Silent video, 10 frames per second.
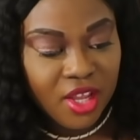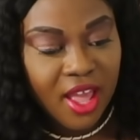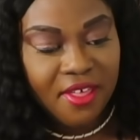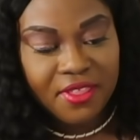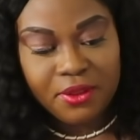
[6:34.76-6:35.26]

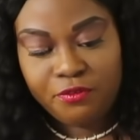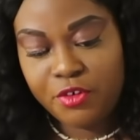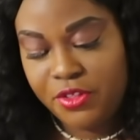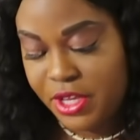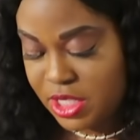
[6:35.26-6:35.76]
And then
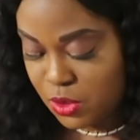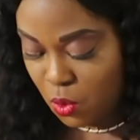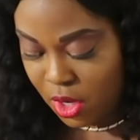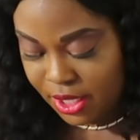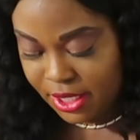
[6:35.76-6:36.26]
for this
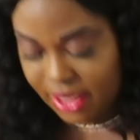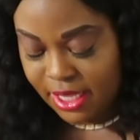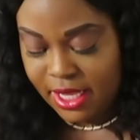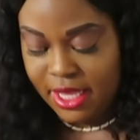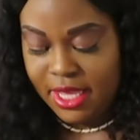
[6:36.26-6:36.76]
one,
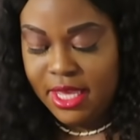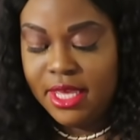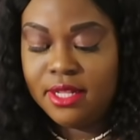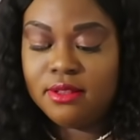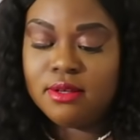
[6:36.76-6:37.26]

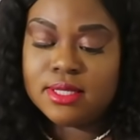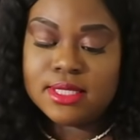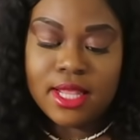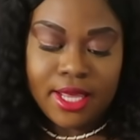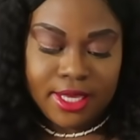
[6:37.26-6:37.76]
it
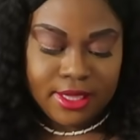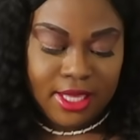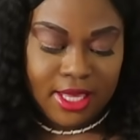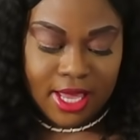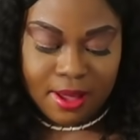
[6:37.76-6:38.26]
looks like
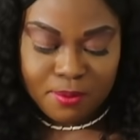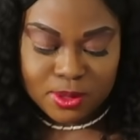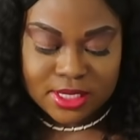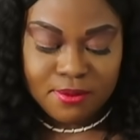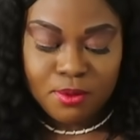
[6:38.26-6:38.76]
the Apple
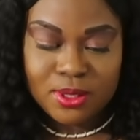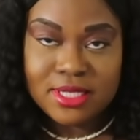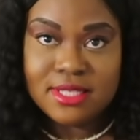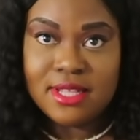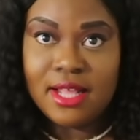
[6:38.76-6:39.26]
symbol
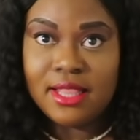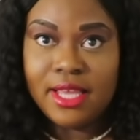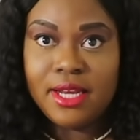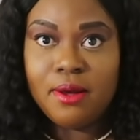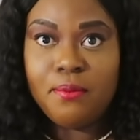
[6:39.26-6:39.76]
does not
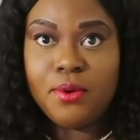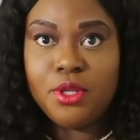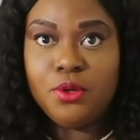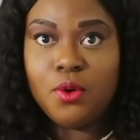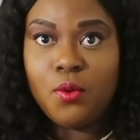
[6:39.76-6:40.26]
light up when
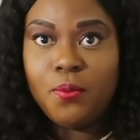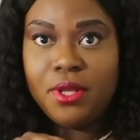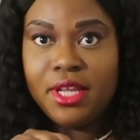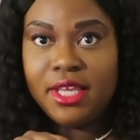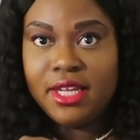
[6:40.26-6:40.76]
you
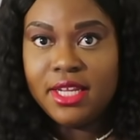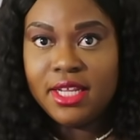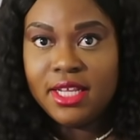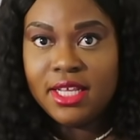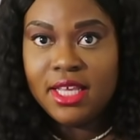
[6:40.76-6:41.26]
open it,
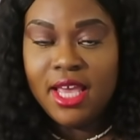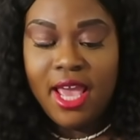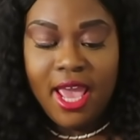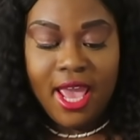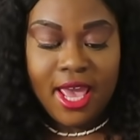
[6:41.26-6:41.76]

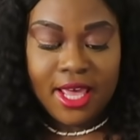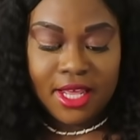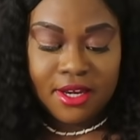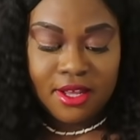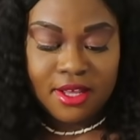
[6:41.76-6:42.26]

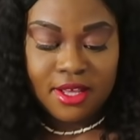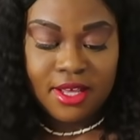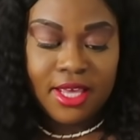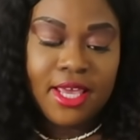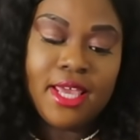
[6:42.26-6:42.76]
and
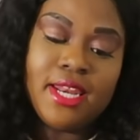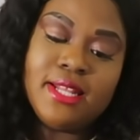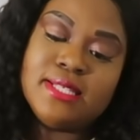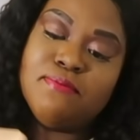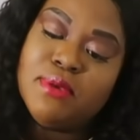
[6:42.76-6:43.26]

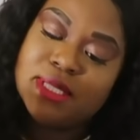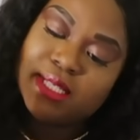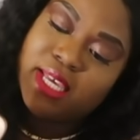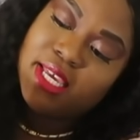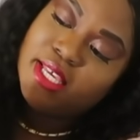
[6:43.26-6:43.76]
it's
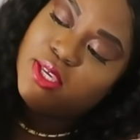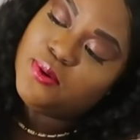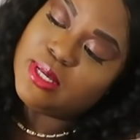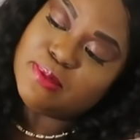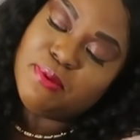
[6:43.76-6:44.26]
missing
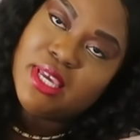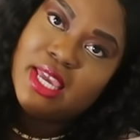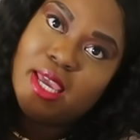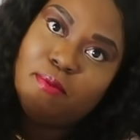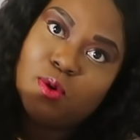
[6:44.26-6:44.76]
USB
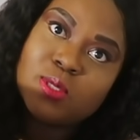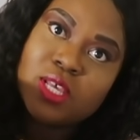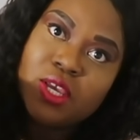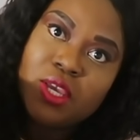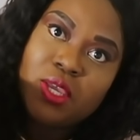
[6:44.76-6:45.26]
cables.
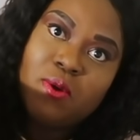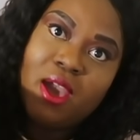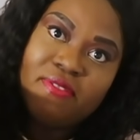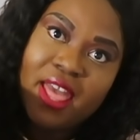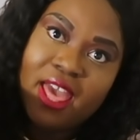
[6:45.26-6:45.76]
You
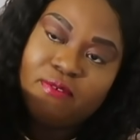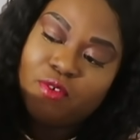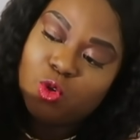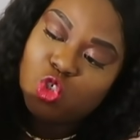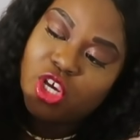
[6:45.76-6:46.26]
have the
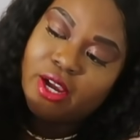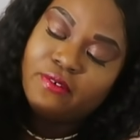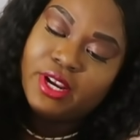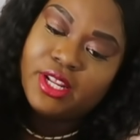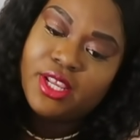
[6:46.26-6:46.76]
headphone jack
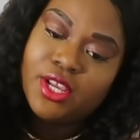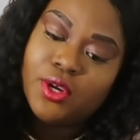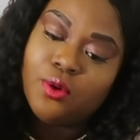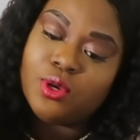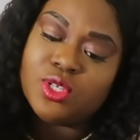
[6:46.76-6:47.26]
right
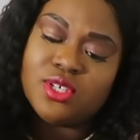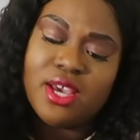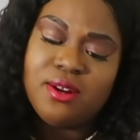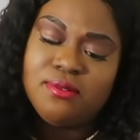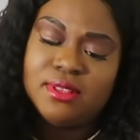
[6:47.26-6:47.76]
here, which
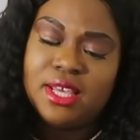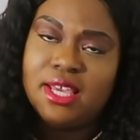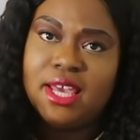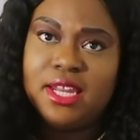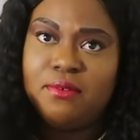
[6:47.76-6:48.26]
I don't
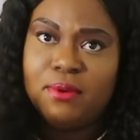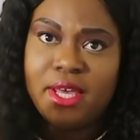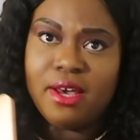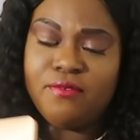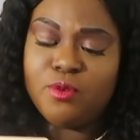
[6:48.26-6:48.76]
think any of my
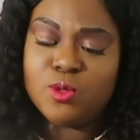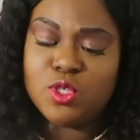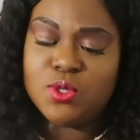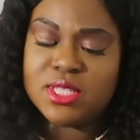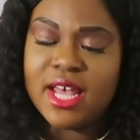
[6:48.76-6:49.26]
iPhones
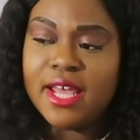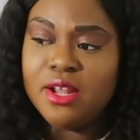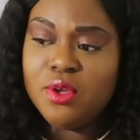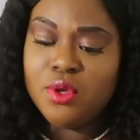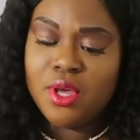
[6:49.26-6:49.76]
use that.
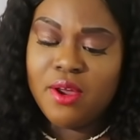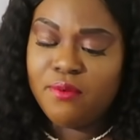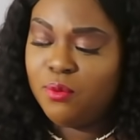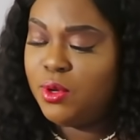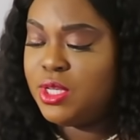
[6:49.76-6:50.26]

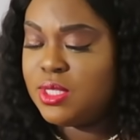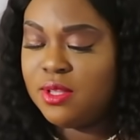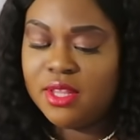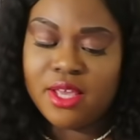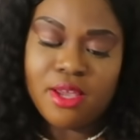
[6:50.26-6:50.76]
Everyone is
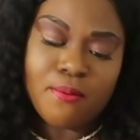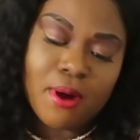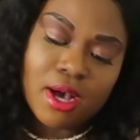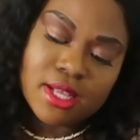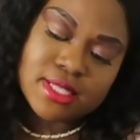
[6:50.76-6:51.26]
on the
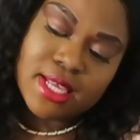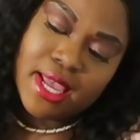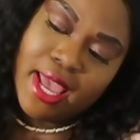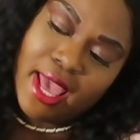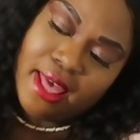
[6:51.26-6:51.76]
AirPods.
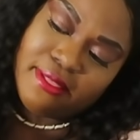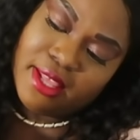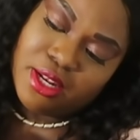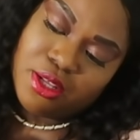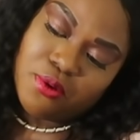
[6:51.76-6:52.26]
And
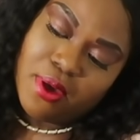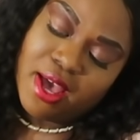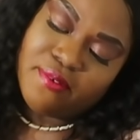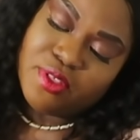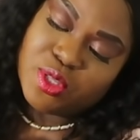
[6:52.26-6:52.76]
then you
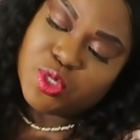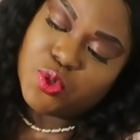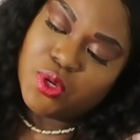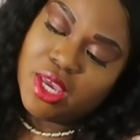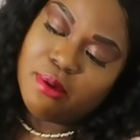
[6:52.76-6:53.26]
have the
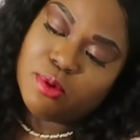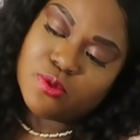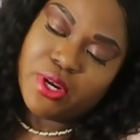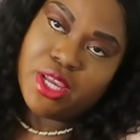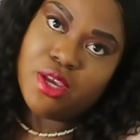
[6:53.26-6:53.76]
two
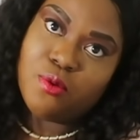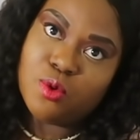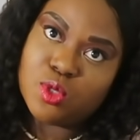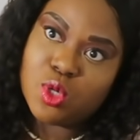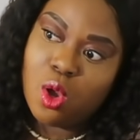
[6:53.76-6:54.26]
cables right here.
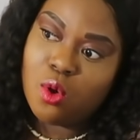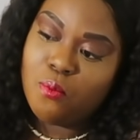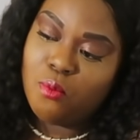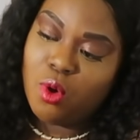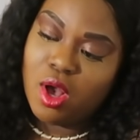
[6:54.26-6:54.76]
We'll talk
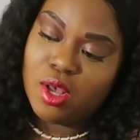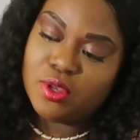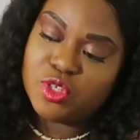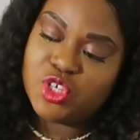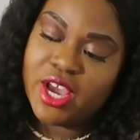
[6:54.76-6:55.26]

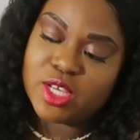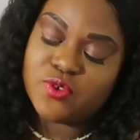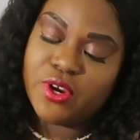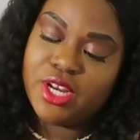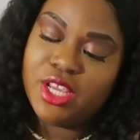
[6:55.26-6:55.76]

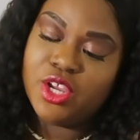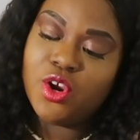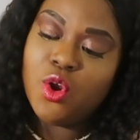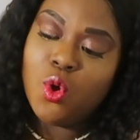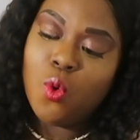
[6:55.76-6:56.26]
jacks right
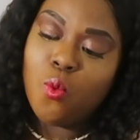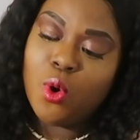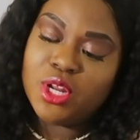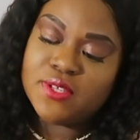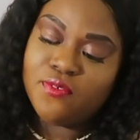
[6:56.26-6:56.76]
here.
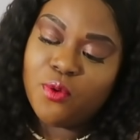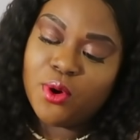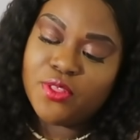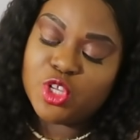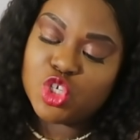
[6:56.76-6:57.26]
One is
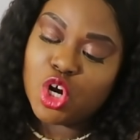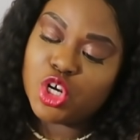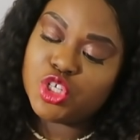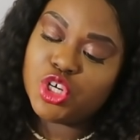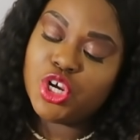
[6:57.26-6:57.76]
for the
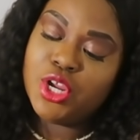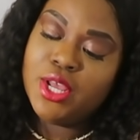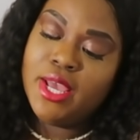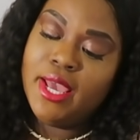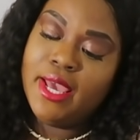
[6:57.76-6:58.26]
charger,
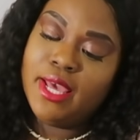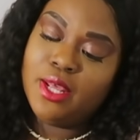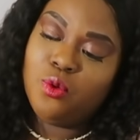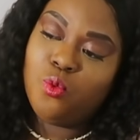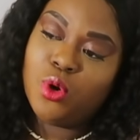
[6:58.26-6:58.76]

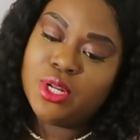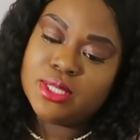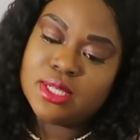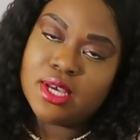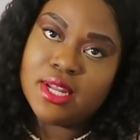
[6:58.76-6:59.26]
and one
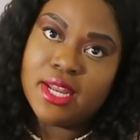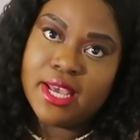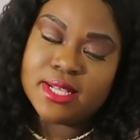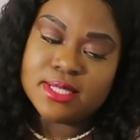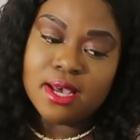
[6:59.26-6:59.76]
is to
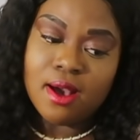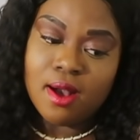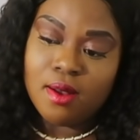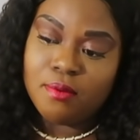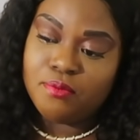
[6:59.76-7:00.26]
connect
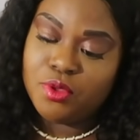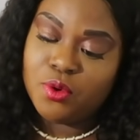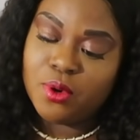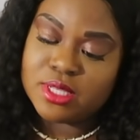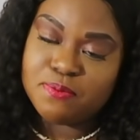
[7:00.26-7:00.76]

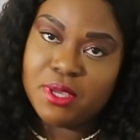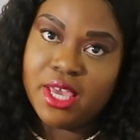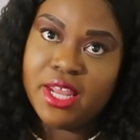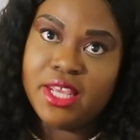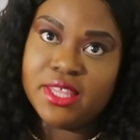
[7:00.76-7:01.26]
USB,
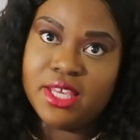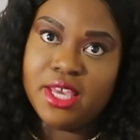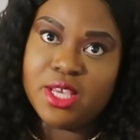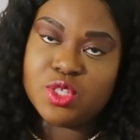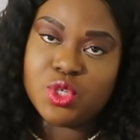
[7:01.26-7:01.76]
anything
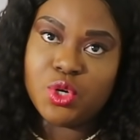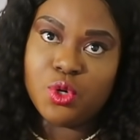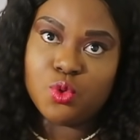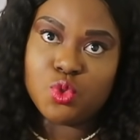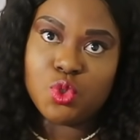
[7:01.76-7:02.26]

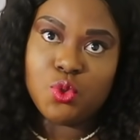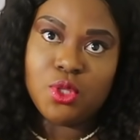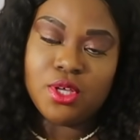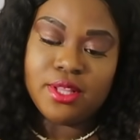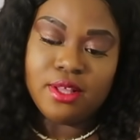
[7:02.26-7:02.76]
external to
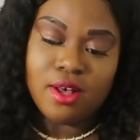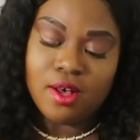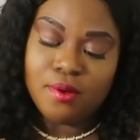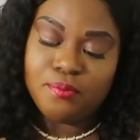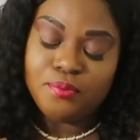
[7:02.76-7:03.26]

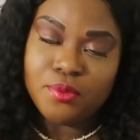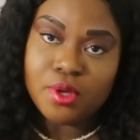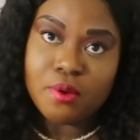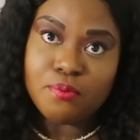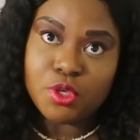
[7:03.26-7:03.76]
the
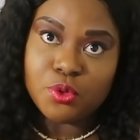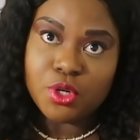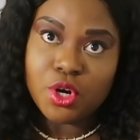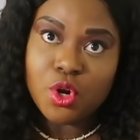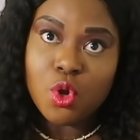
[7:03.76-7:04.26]

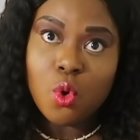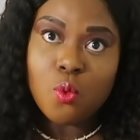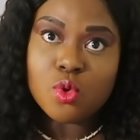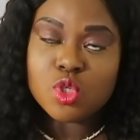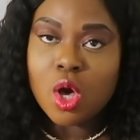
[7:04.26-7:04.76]
computer.
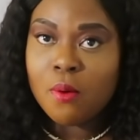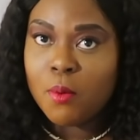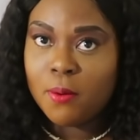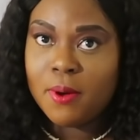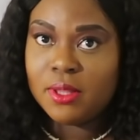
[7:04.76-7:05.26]
We'll talk
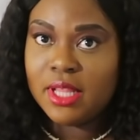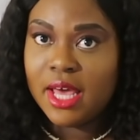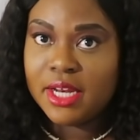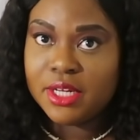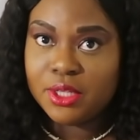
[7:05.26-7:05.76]
more about
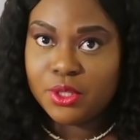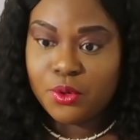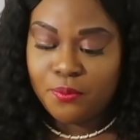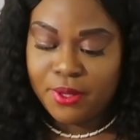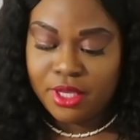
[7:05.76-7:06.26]
that in a
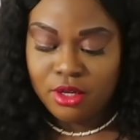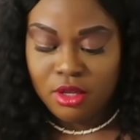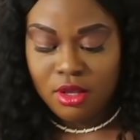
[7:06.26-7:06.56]
little bit.